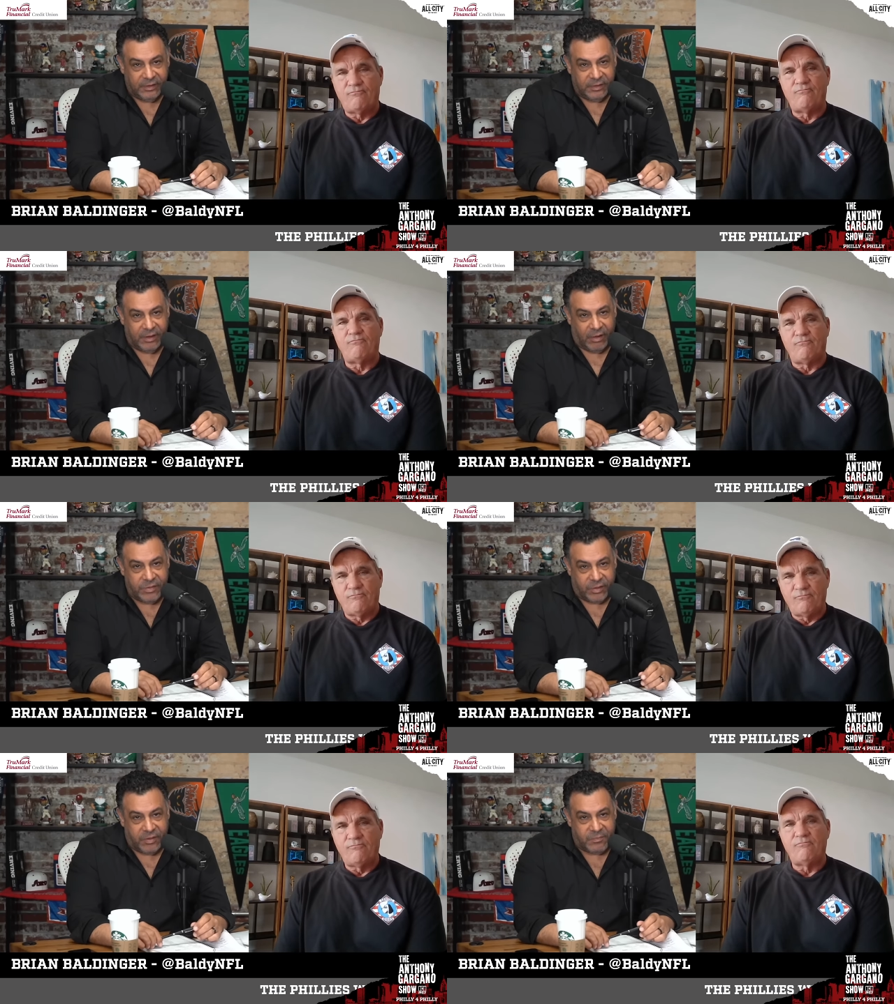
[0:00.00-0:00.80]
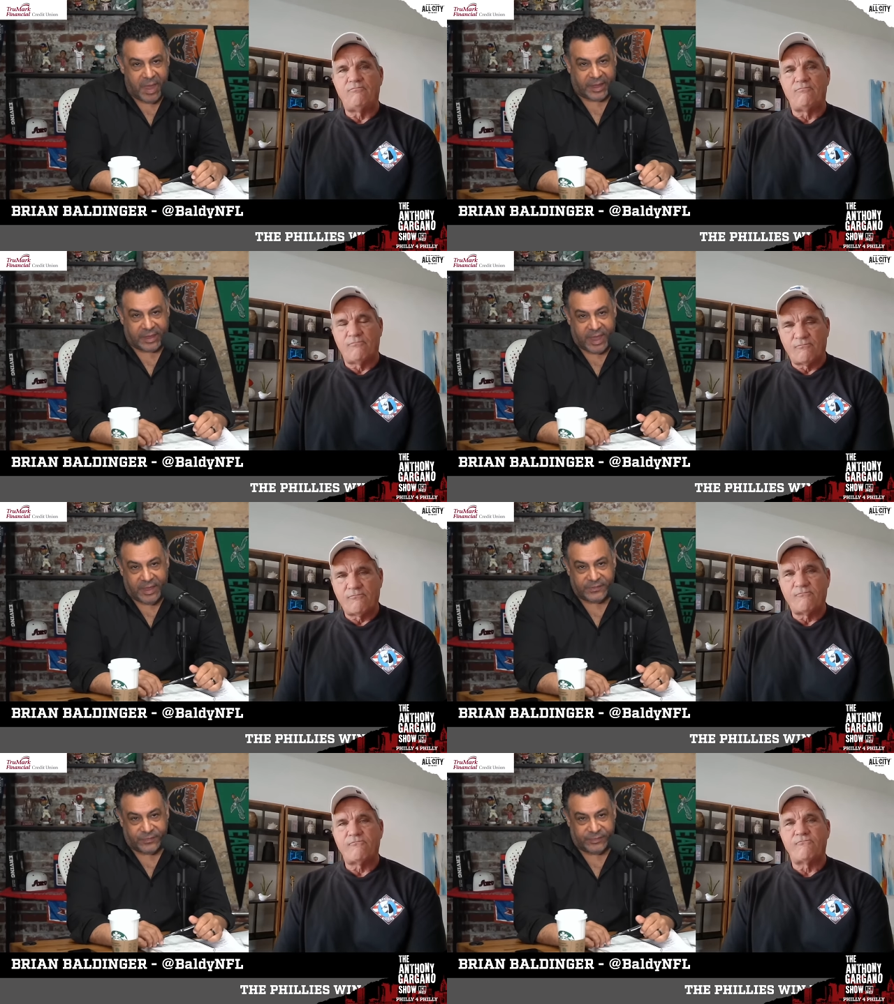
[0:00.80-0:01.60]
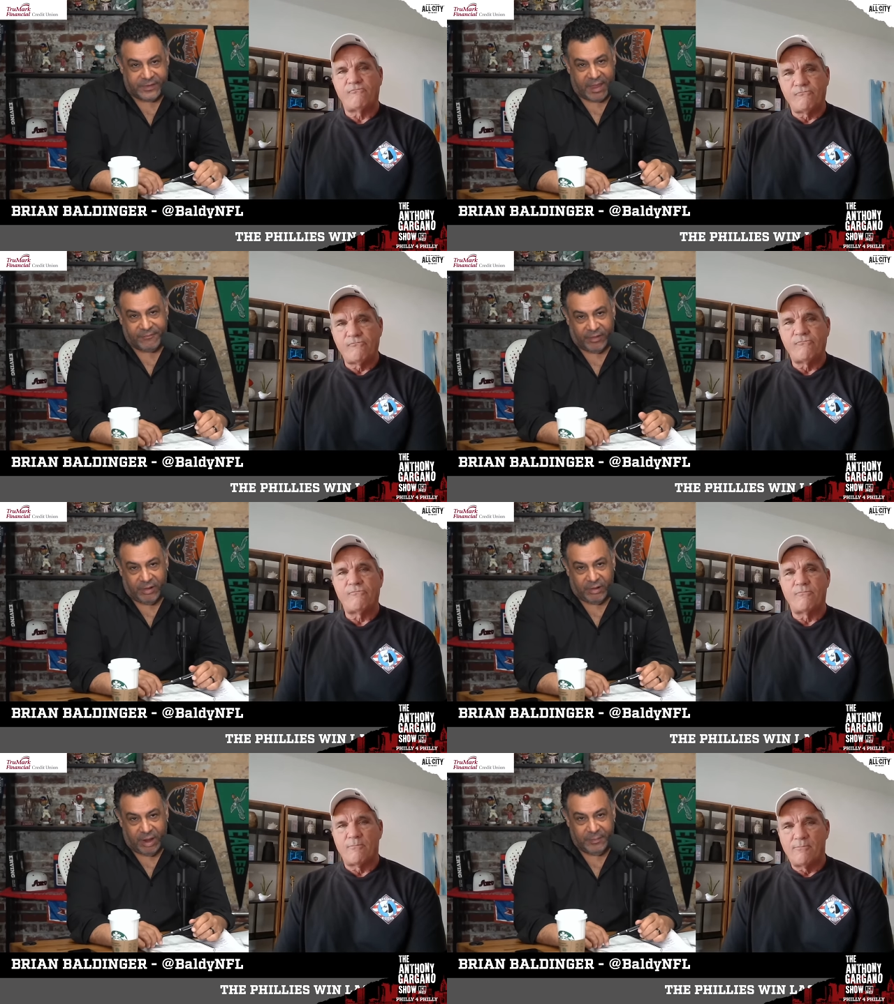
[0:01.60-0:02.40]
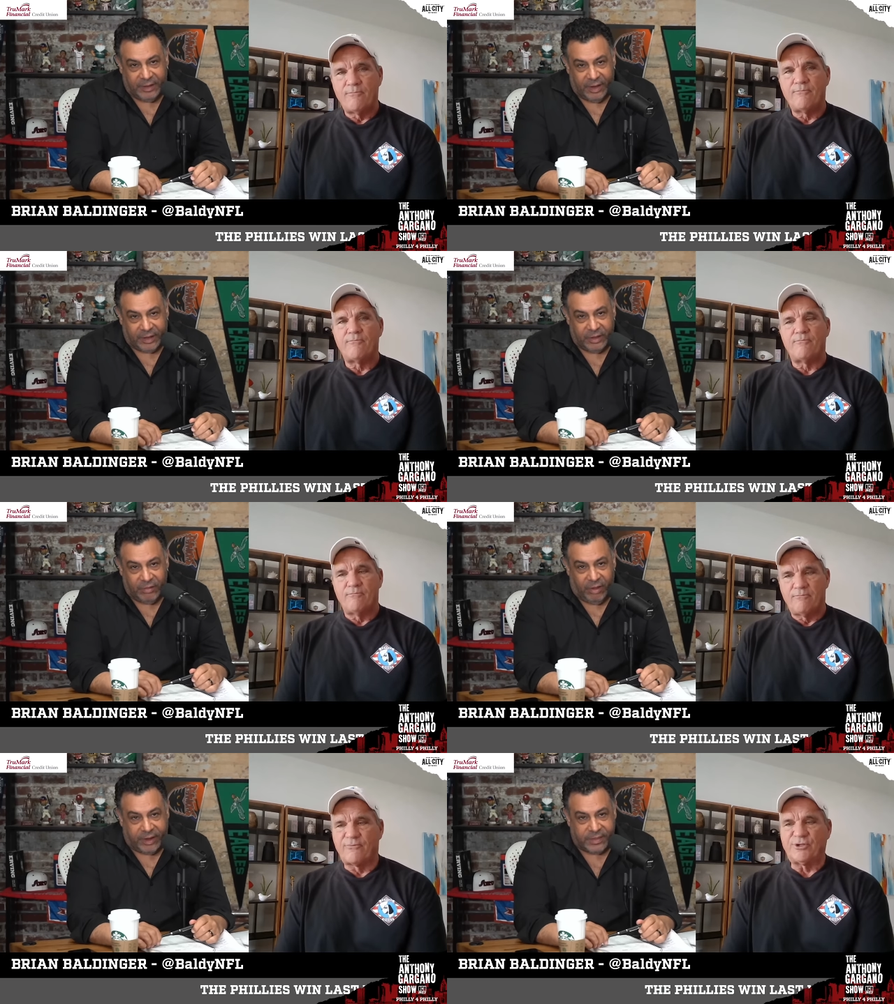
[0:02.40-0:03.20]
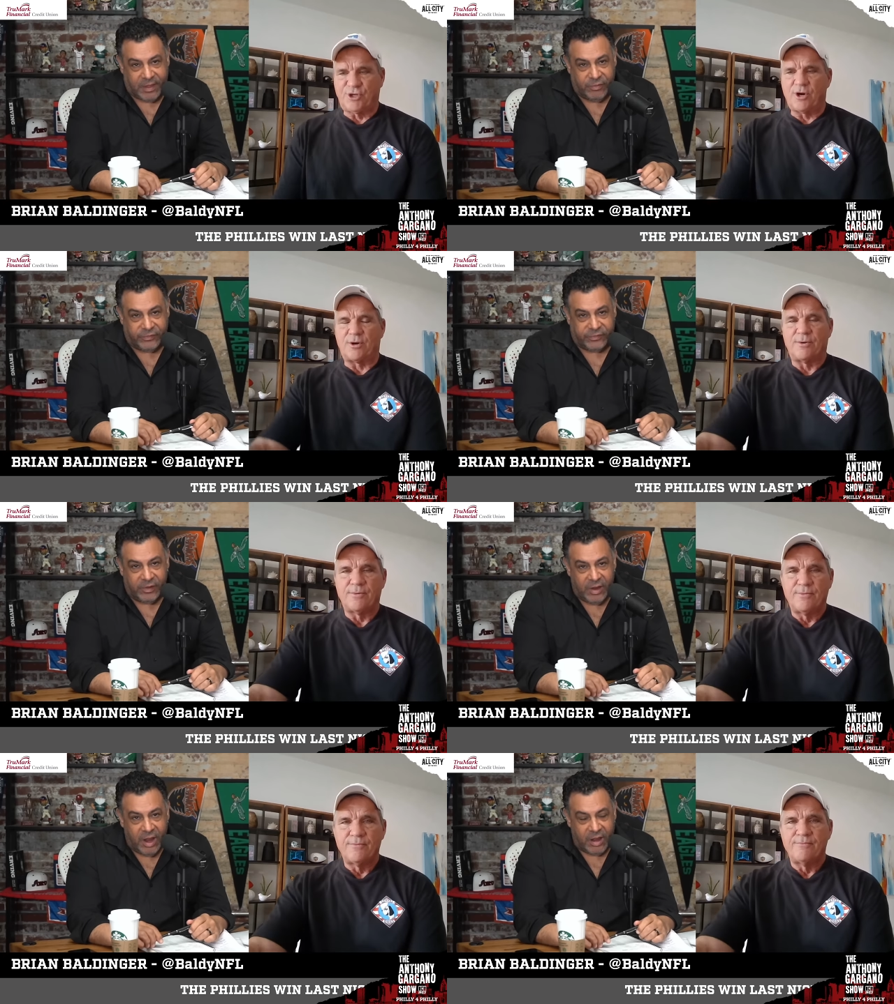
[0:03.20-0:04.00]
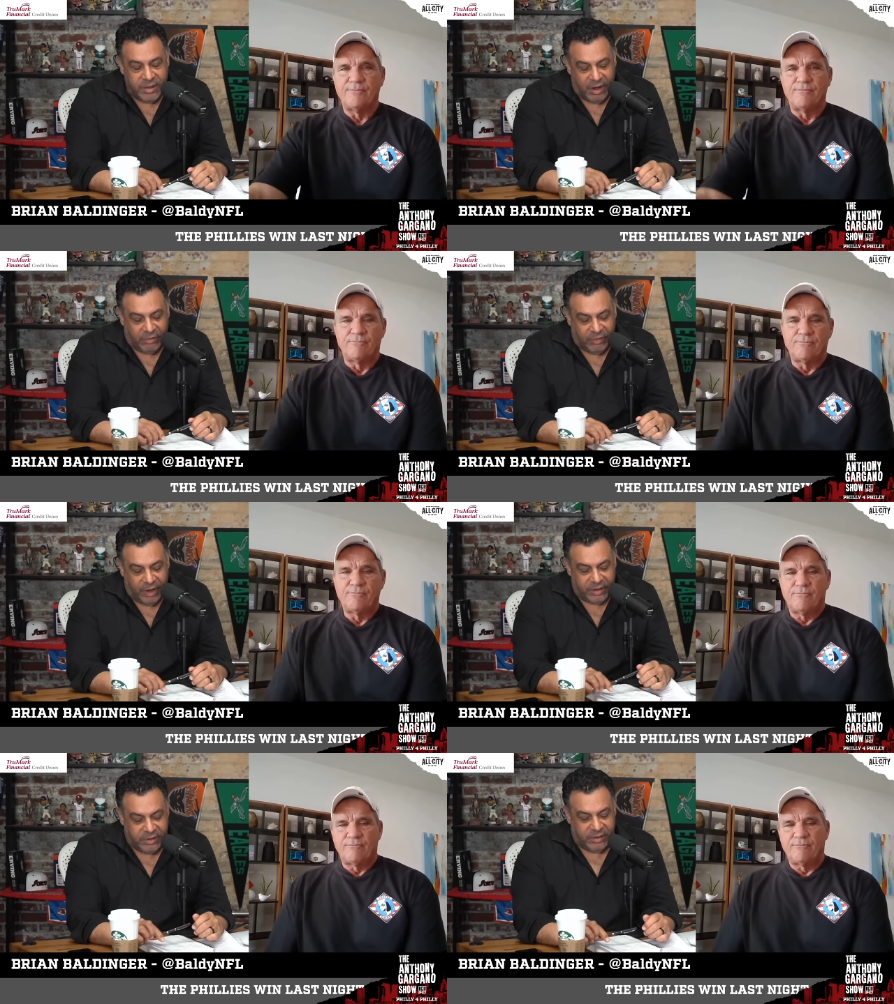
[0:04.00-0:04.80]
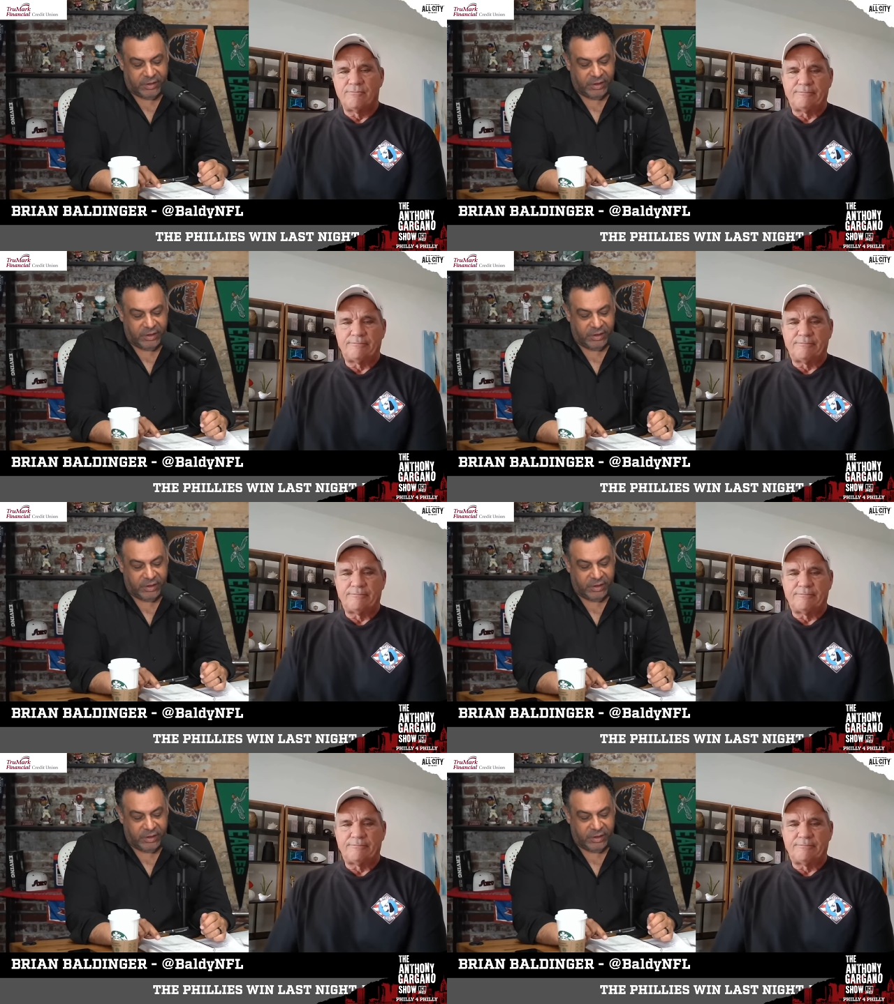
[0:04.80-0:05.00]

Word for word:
Speaker 1: You know, you could make a case for Denver. I mean, like you look at those, you know, you,